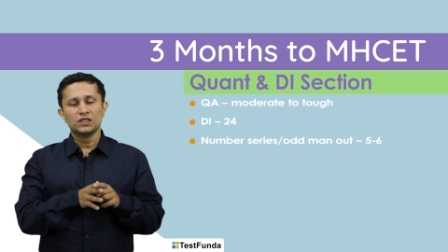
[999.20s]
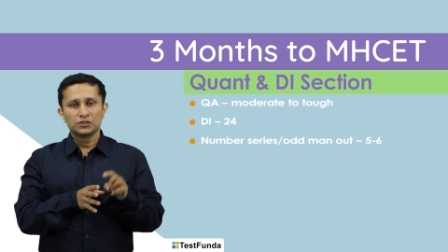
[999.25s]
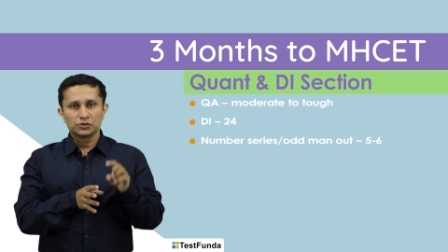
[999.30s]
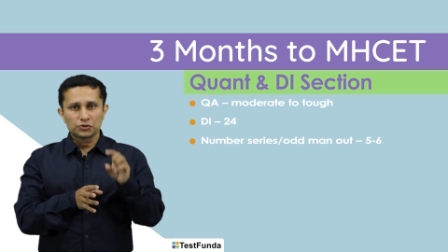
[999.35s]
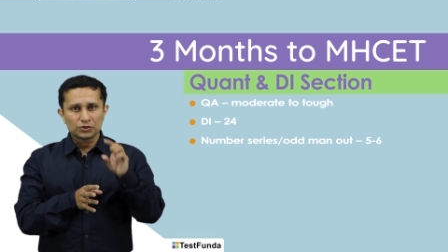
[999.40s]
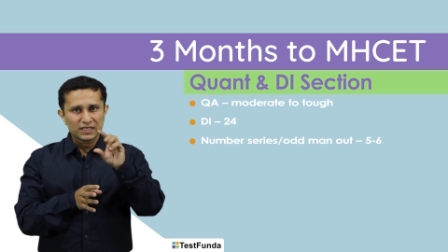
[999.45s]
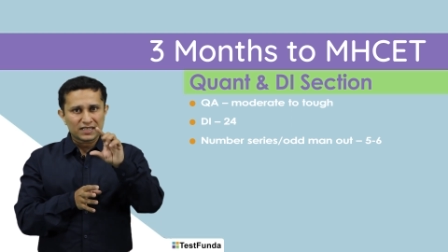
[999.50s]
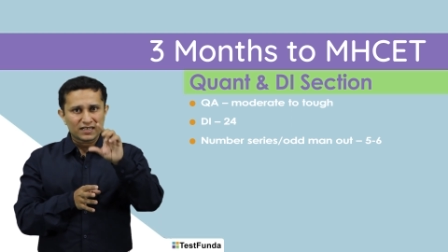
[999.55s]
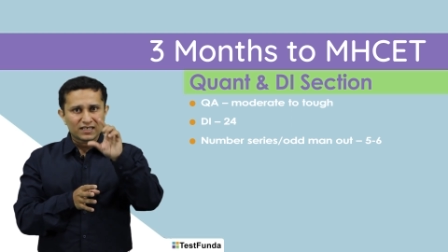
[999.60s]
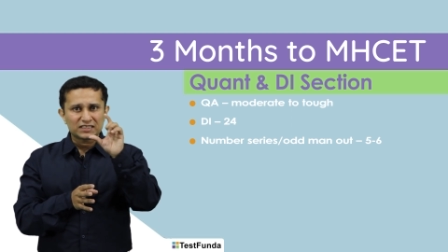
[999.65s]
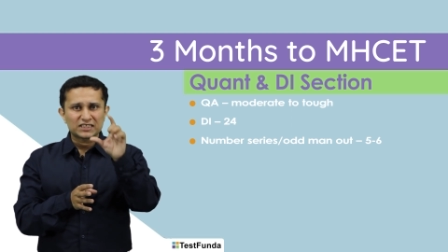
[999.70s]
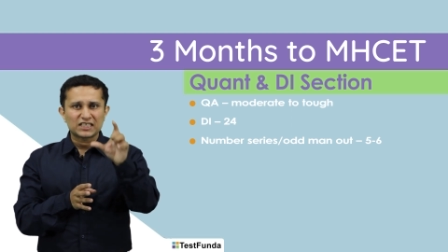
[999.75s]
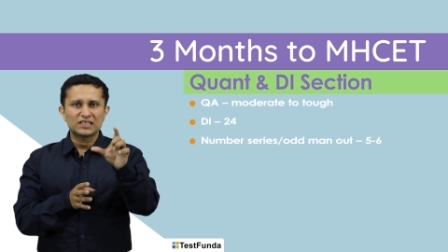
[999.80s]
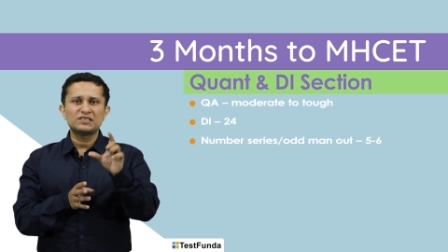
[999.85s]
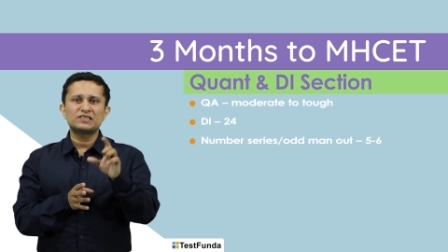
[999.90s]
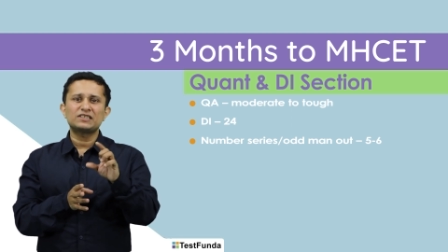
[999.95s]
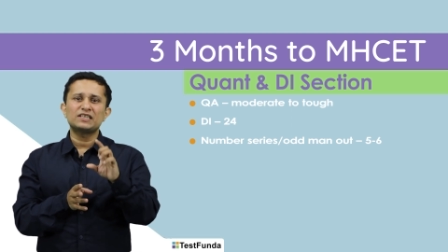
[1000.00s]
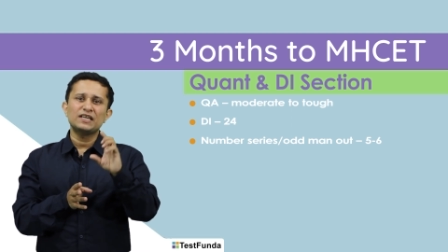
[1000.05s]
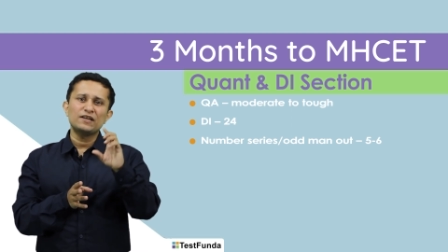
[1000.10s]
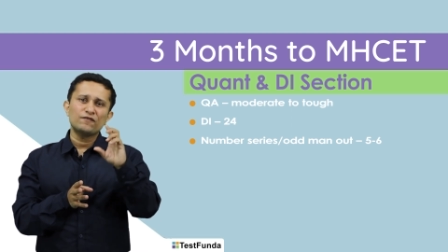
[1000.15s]
So, there are
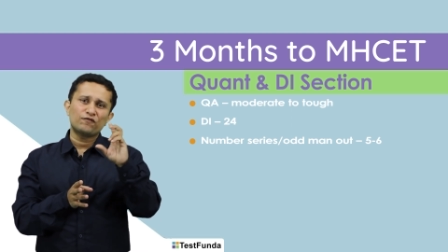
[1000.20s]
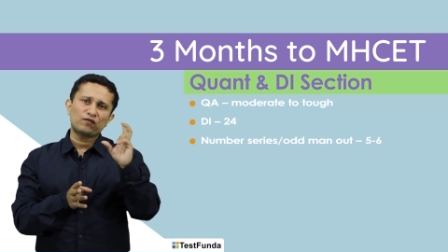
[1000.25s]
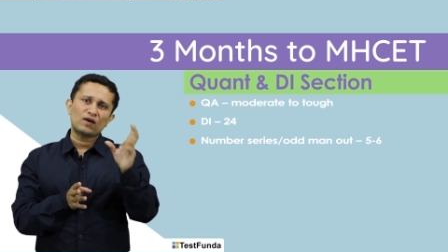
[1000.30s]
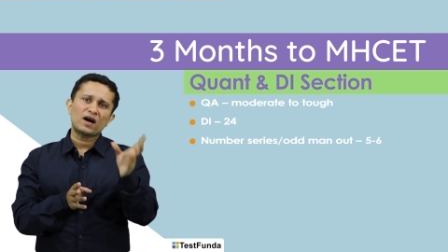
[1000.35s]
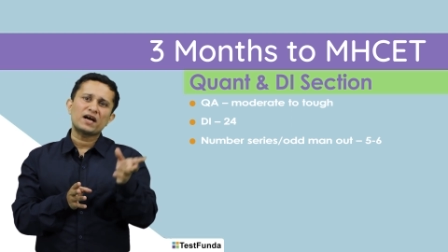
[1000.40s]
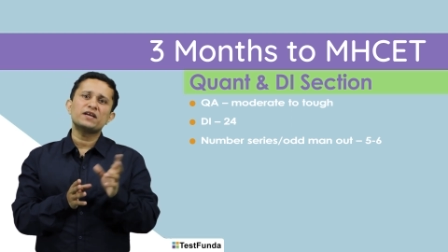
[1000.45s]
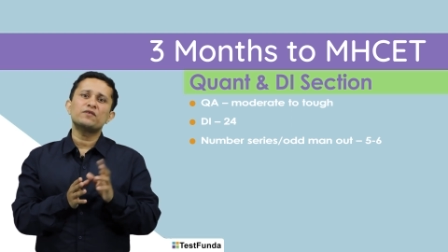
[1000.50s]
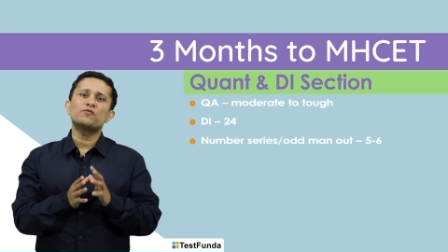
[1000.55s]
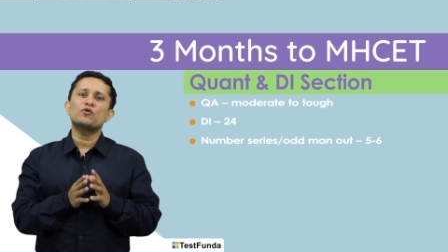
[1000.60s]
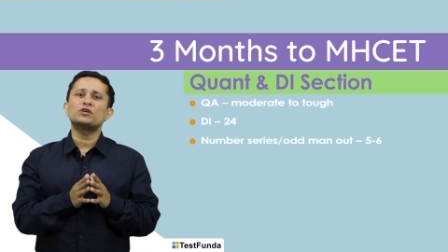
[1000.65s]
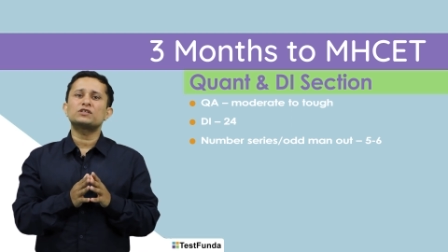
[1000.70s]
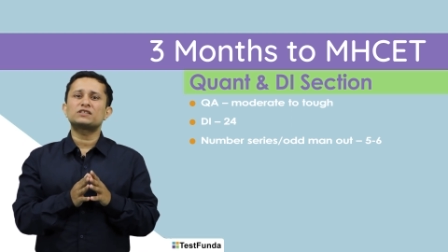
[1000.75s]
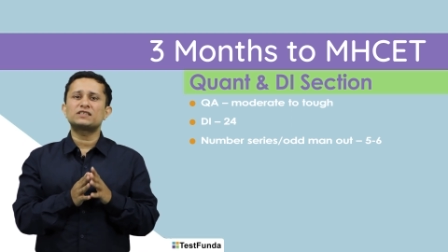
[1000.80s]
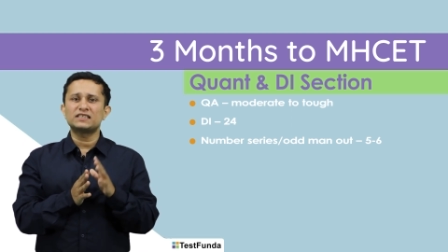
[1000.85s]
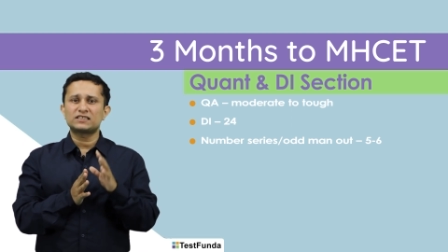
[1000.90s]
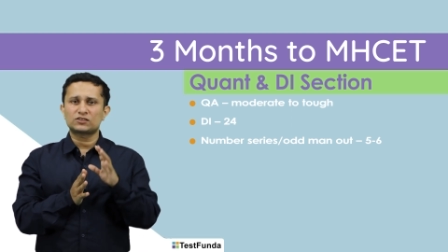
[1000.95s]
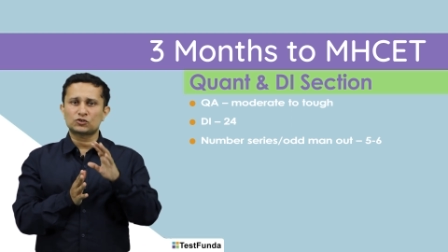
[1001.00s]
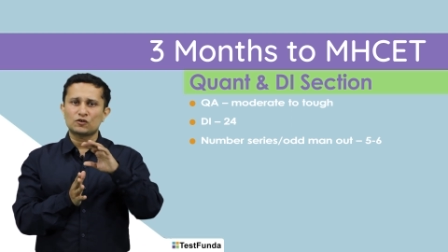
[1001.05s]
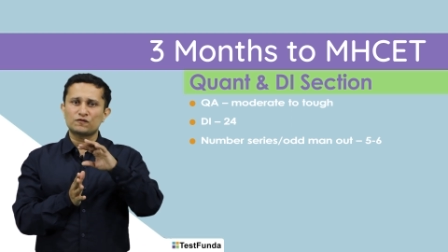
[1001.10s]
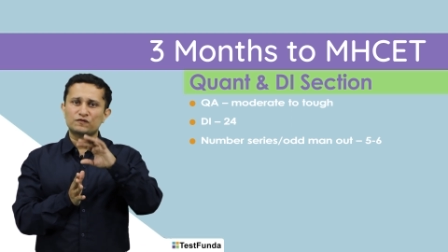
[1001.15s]
generally 5 or
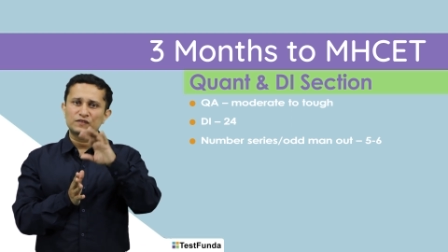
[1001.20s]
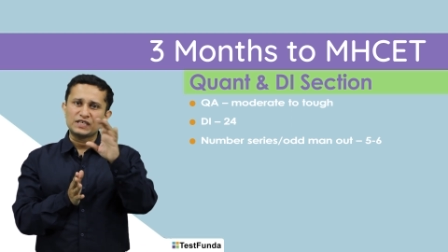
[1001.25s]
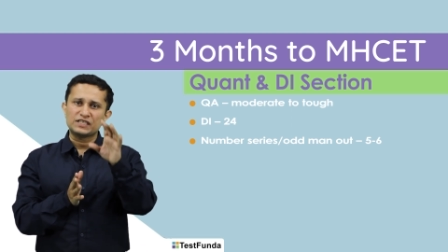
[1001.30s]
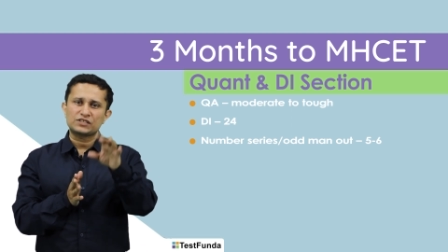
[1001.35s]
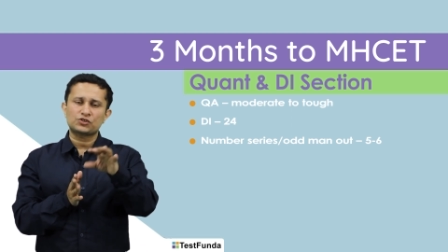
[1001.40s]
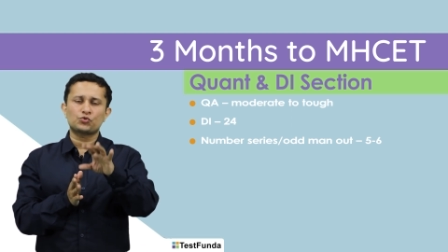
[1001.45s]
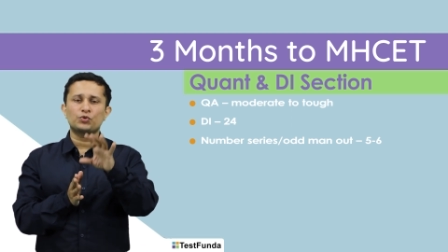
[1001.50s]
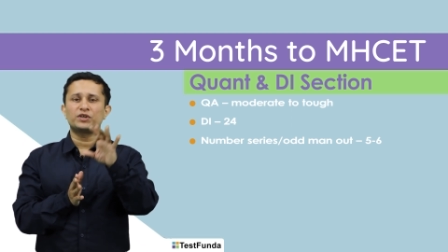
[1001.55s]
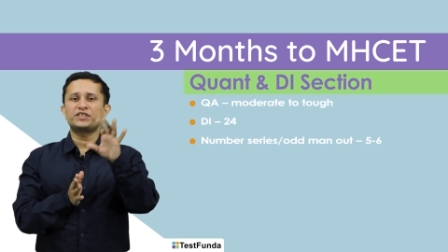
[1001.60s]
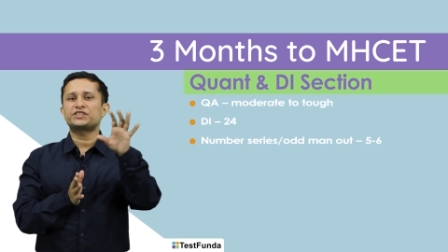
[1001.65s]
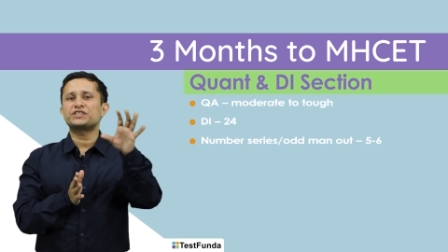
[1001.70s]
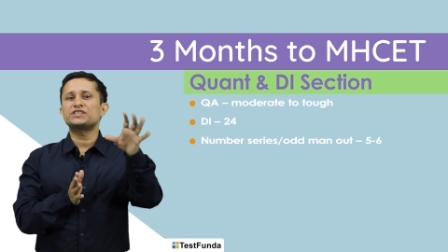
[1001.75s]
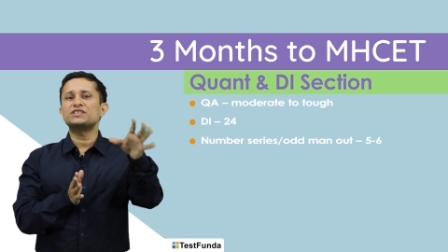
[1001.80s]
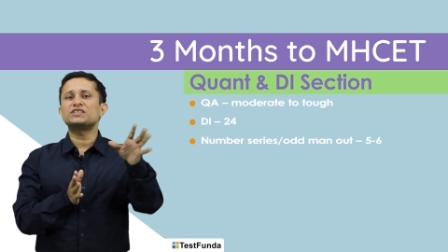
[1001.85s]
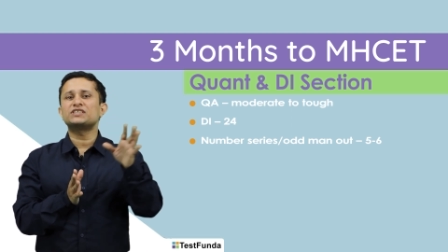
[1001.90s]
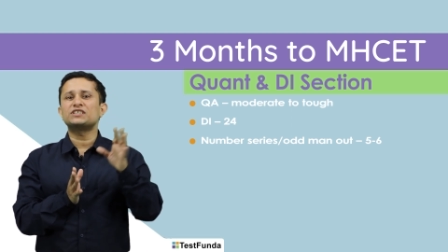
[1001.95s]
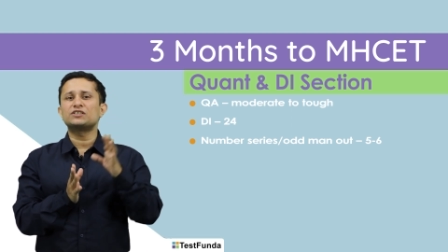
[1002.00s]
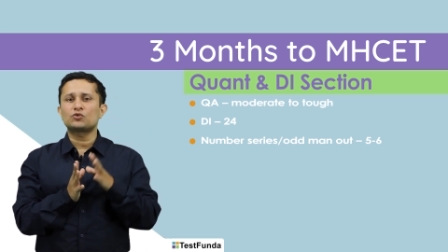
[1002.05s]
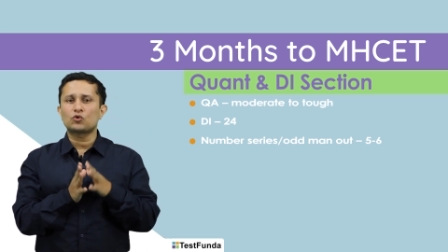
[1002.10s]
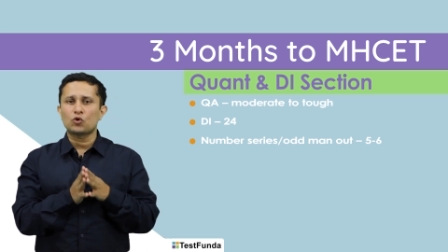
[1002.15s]
6 of these
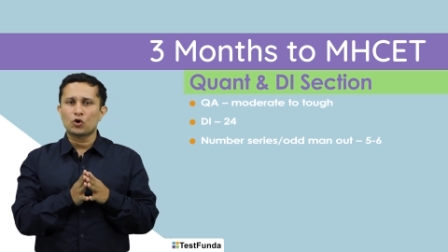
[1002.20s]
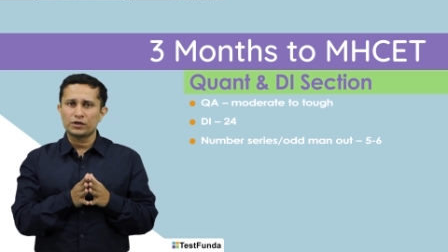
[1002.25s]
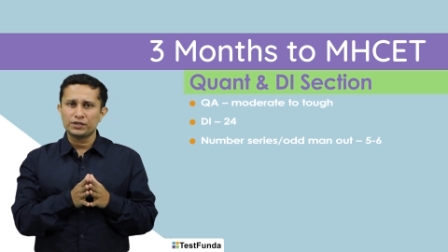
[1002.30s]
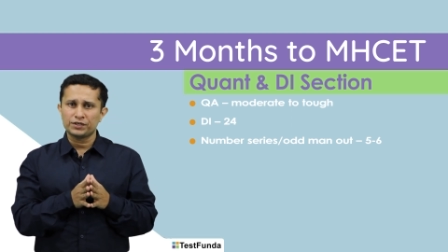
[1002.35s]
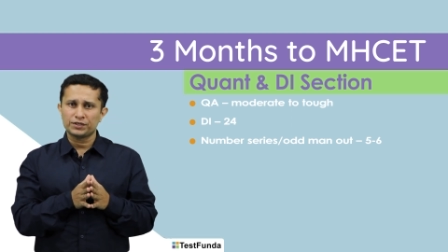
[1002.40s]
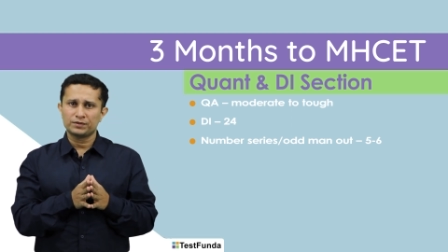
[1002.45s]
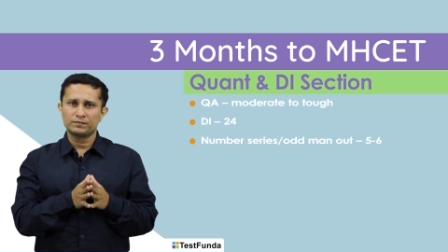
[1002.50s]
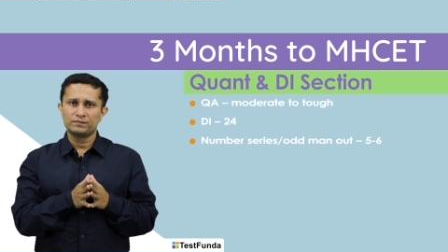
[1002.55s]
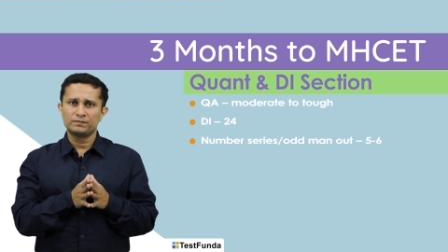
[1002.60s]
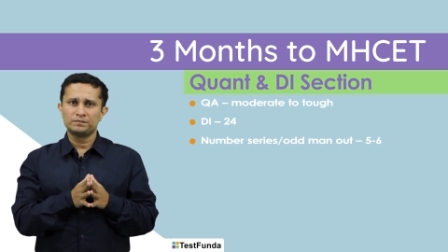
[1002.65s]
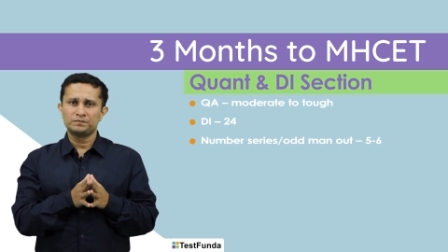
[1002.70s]
questions in quant.